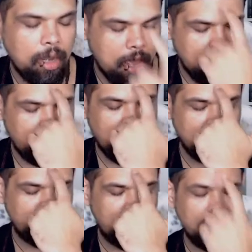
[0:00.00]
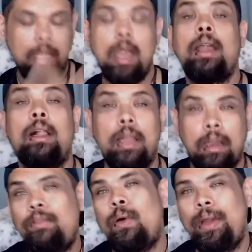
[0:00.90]
eye. We can be like
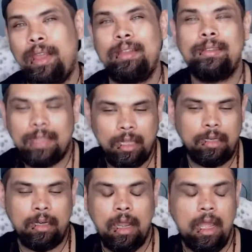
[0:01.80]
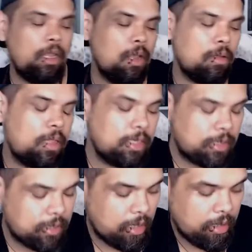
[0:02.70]
clairvoyance,
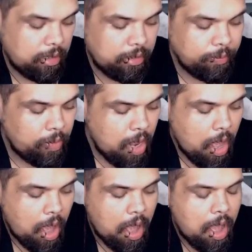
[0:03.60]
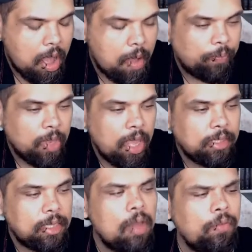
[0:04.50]
clairseeing.
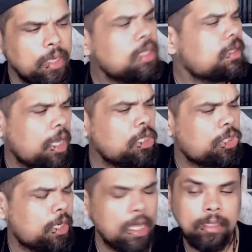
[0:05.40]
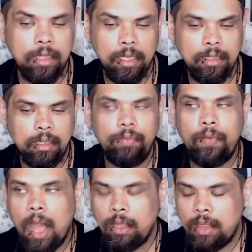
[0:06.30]
It's self-realization. It's the
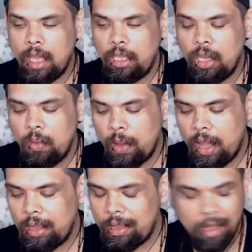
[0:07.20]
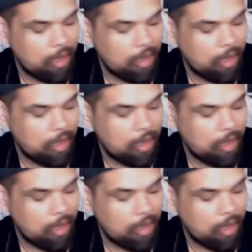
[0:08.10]
fact that, you know what?